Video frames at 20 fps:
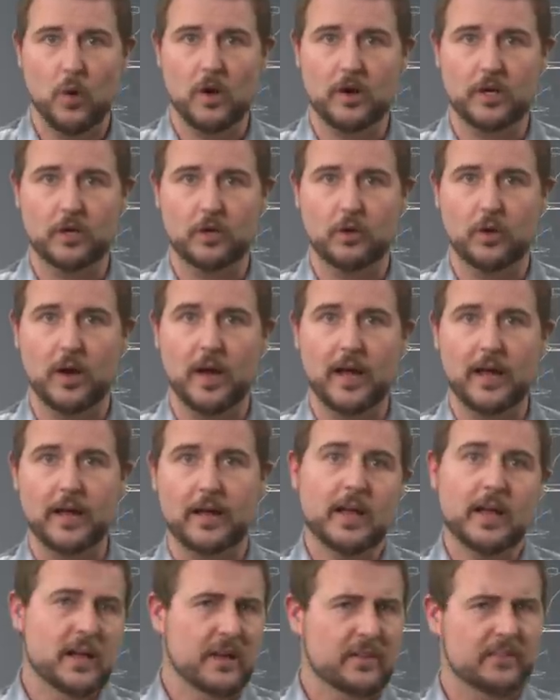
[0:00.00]
WannaCry.
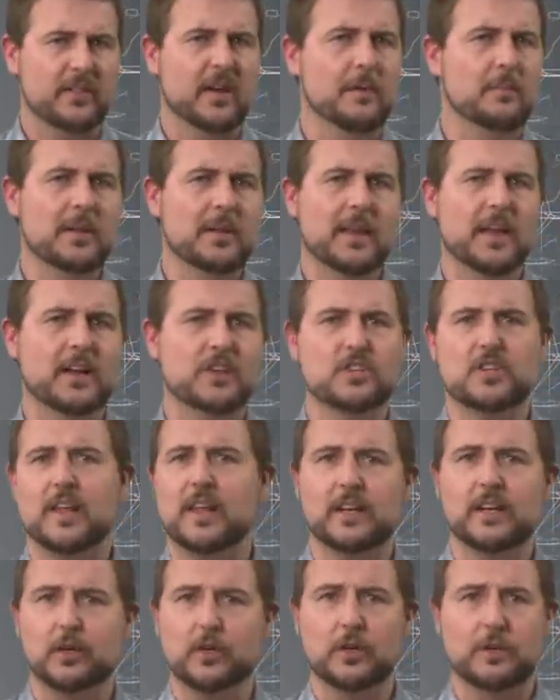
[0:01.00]
Some allege
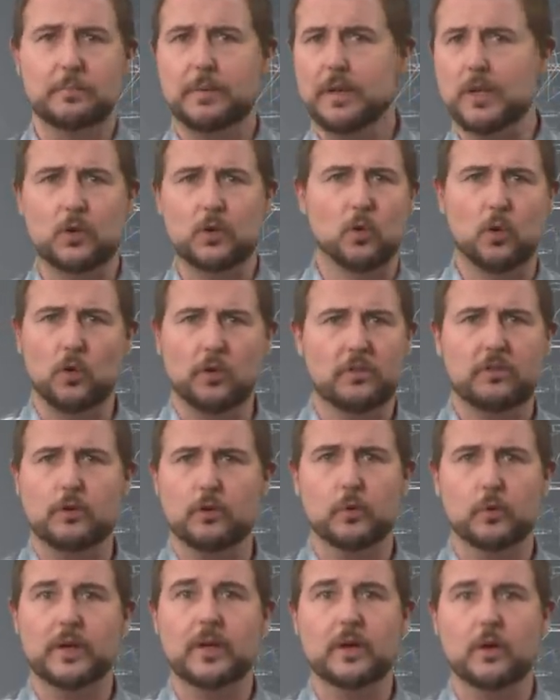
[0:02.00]
that it could be North
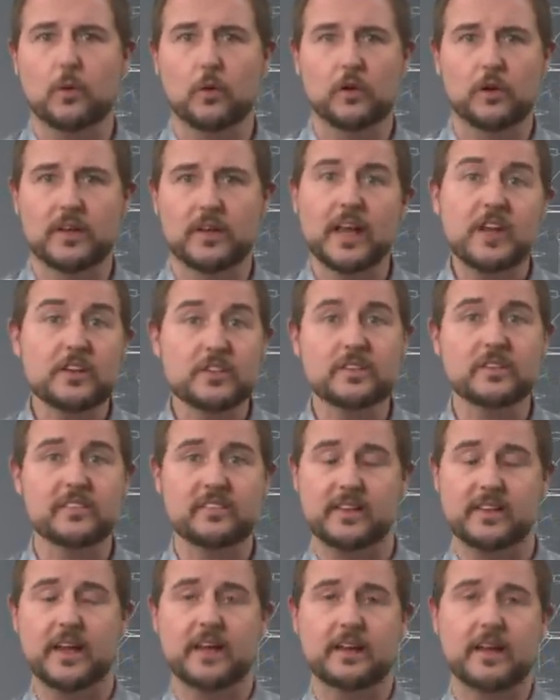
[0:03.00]
Korea or a nation
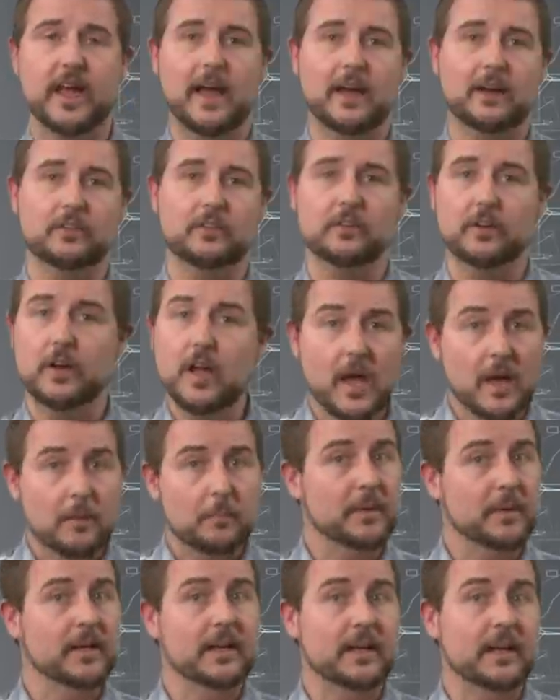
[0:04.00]
state actor,
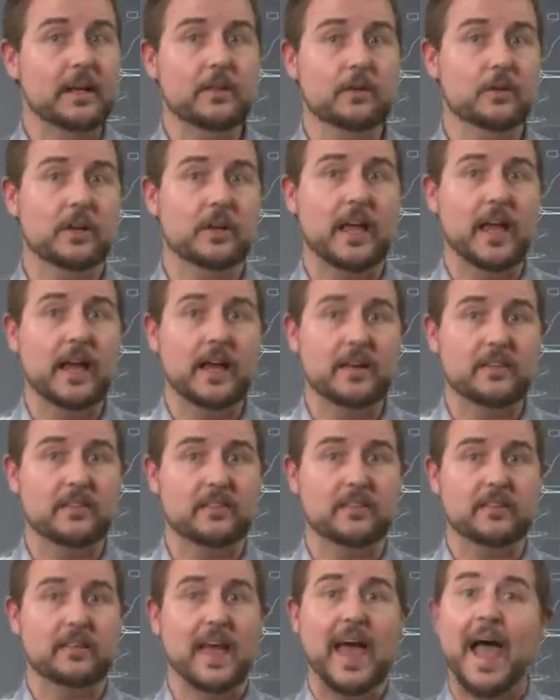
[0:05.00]
but in either
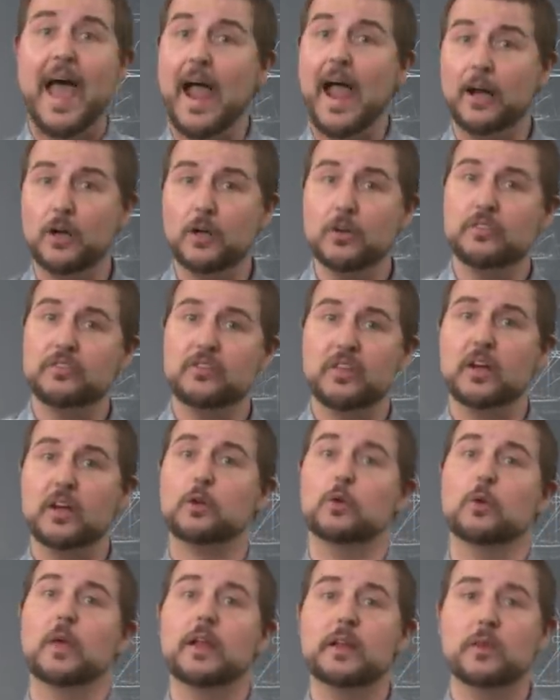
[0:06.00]
case, the hackers that
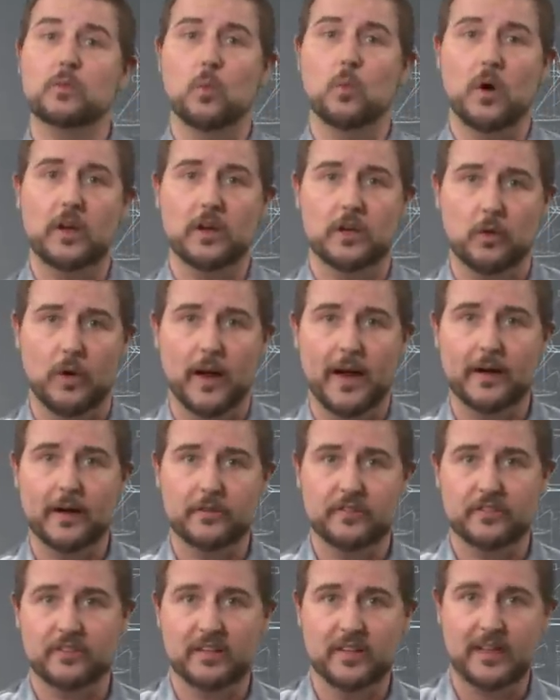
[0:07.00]
created WannaCry are
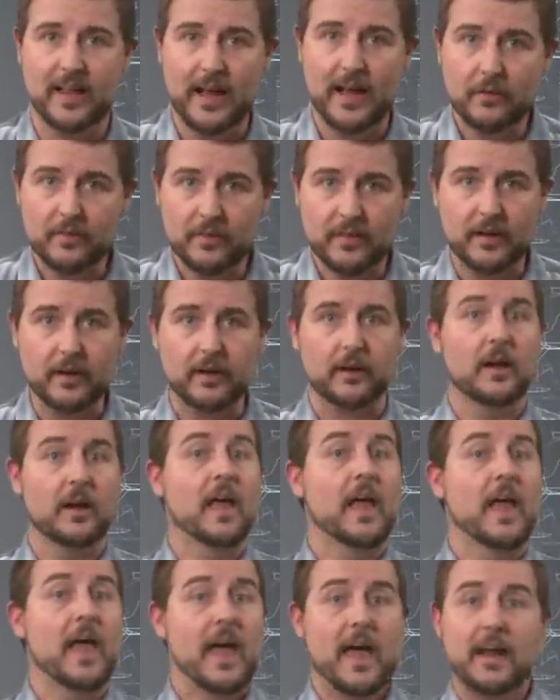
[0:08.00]
still out there.
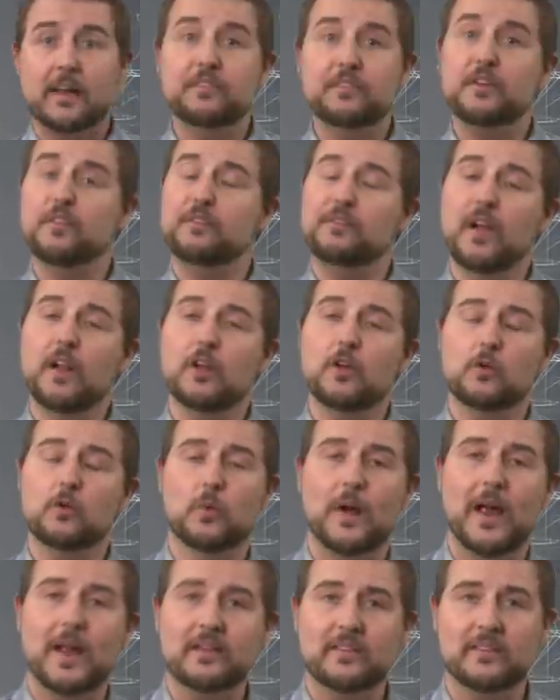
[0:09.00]
And if you follow
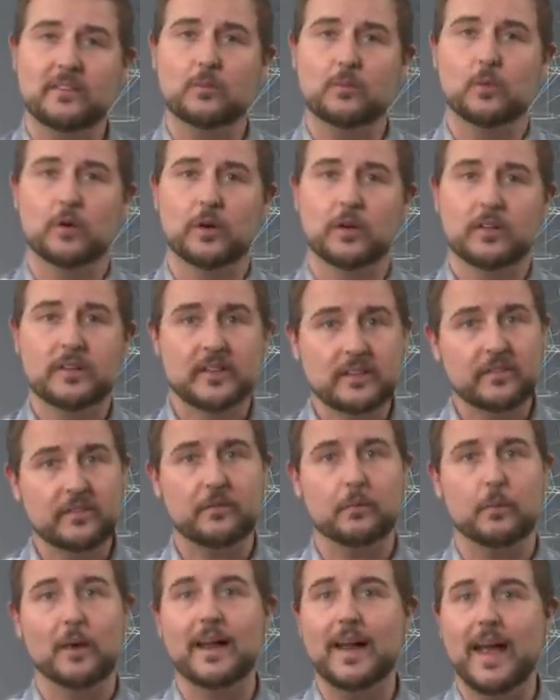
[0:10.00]
ransomware, these
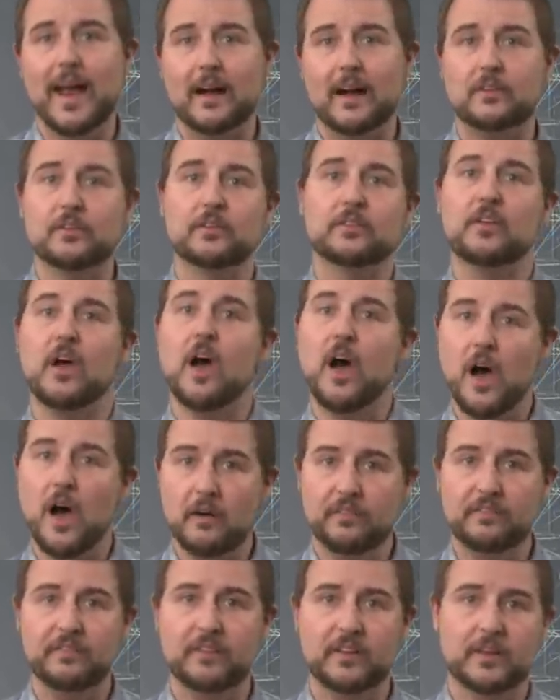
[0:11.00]
threat actors
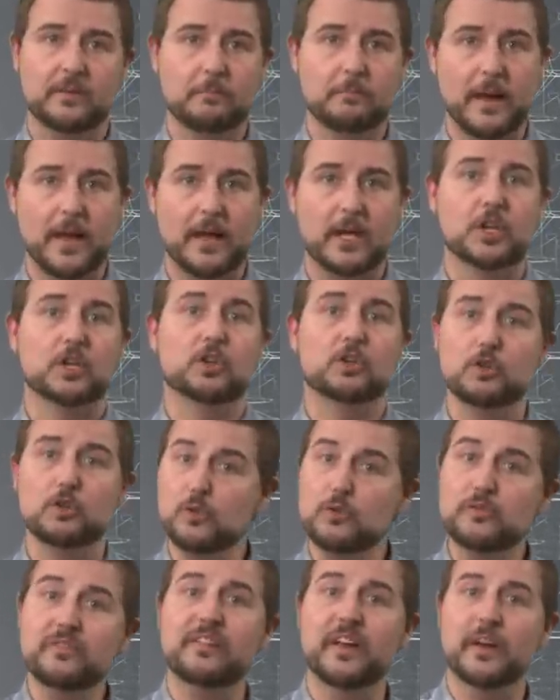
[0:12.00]
often make
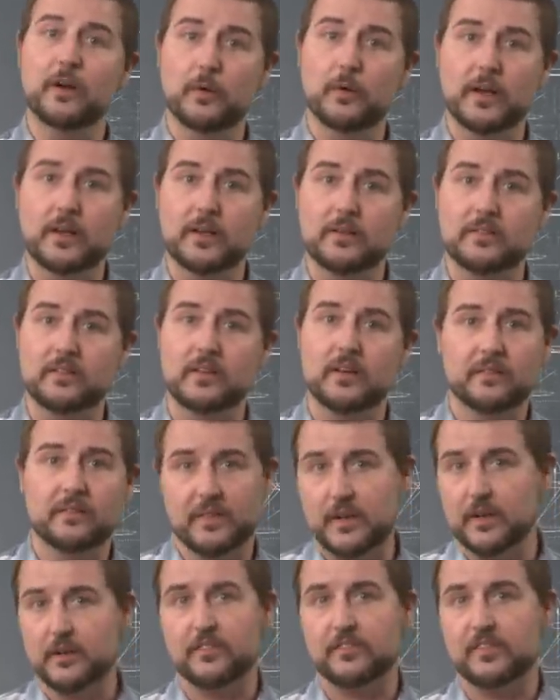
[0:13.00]
new variants of
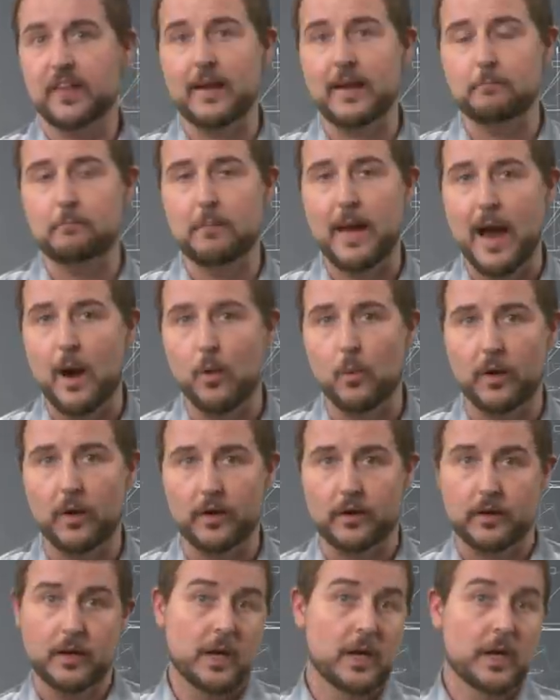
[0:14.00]
their same malware.